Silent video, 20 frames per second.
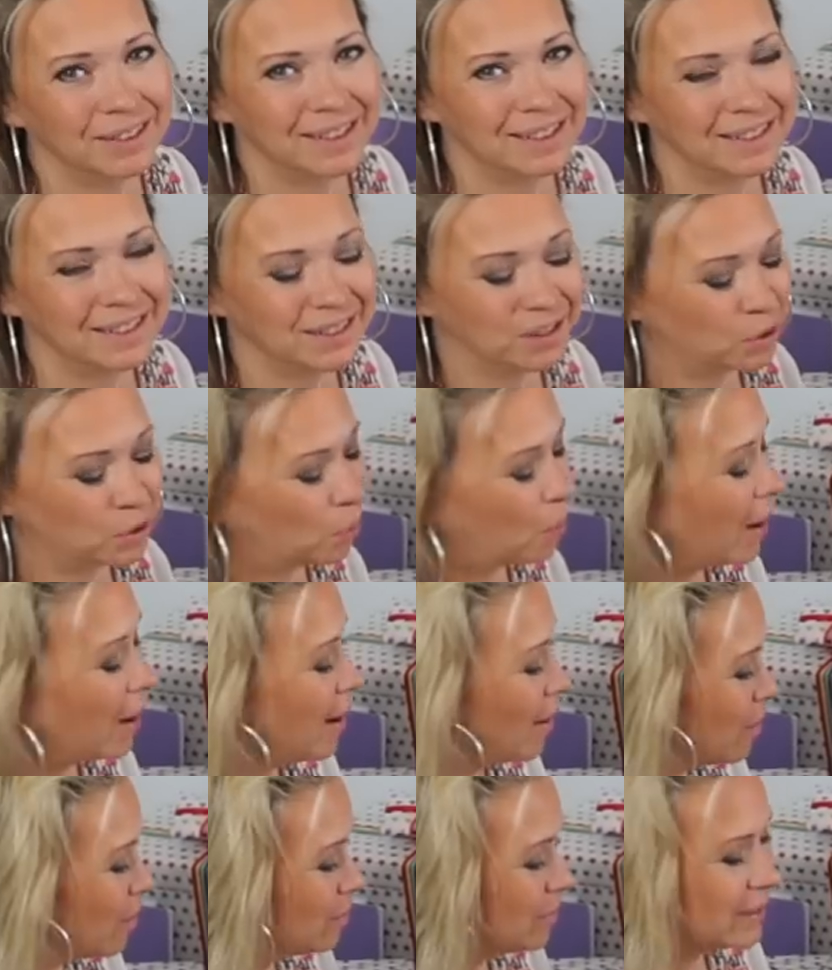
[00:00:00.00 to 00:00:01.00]
This is
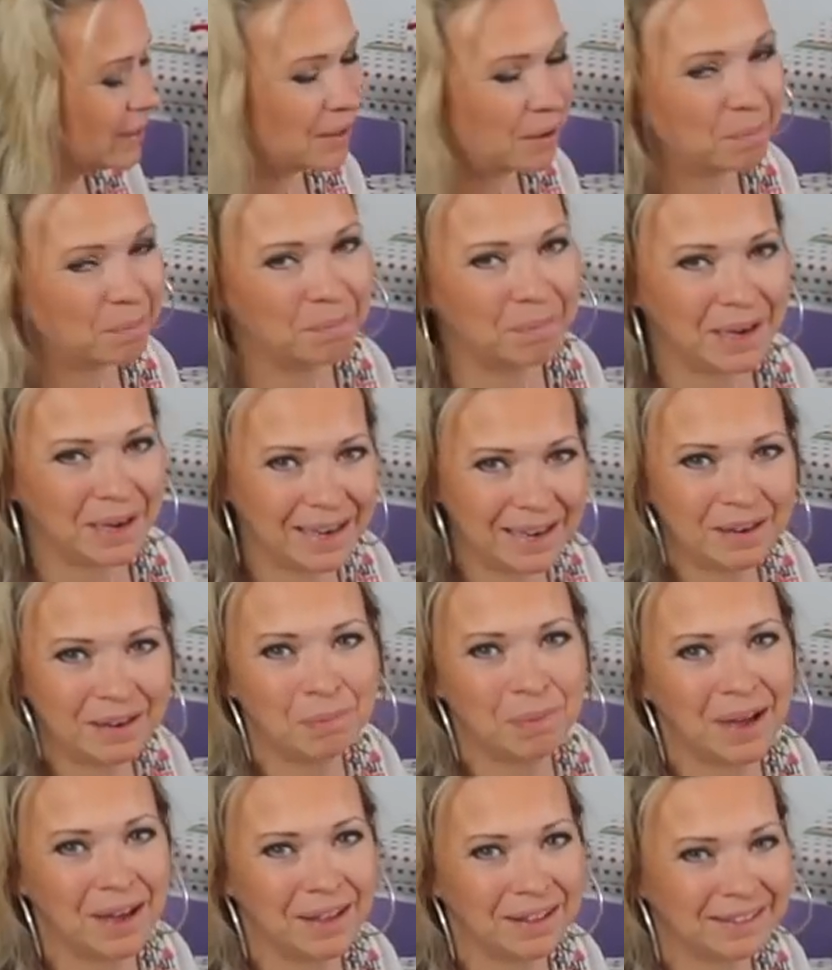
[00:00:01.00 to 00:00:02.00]
12, it's a big
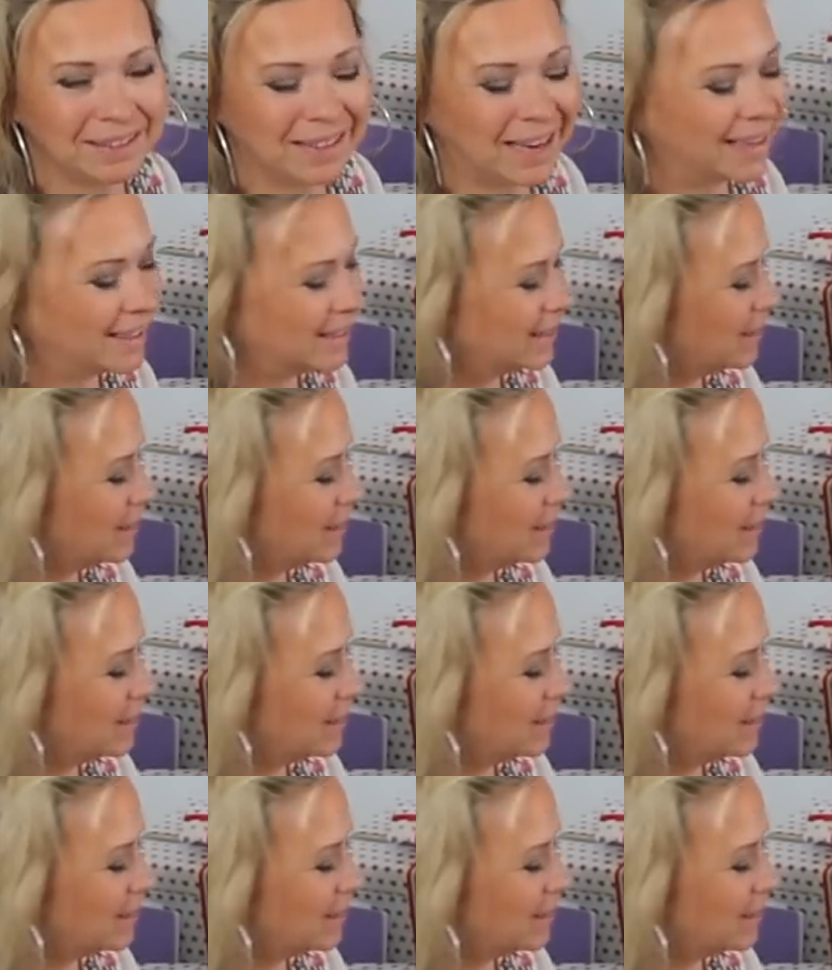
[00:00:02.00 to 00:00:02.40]
birthday.